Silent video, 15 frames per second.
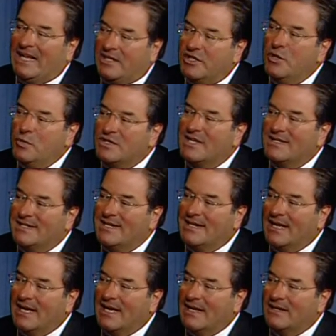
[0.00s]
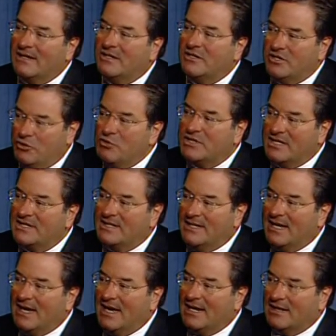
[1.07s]
a
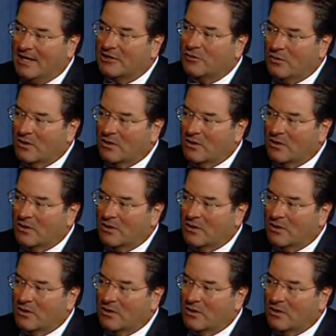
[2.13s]
269 electoral